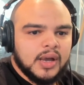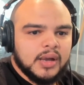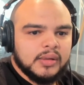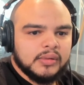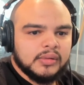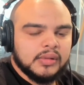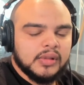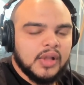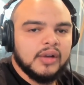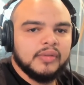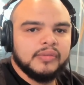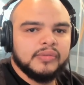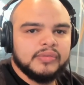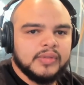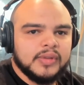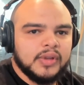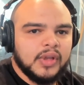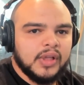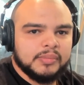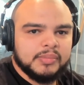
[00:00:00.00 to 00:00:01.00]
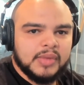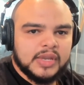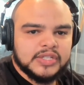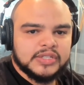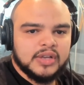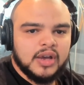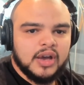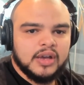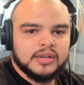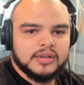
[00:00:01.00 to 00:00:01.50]
love, you know, like my
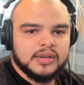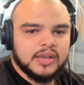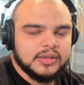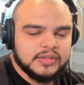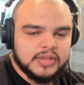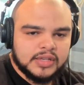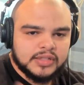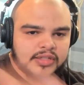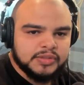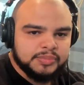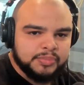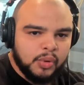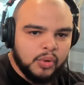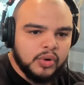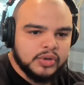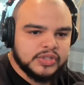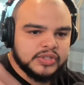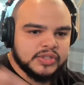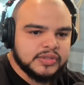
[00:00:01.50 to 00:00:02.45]
son and sports.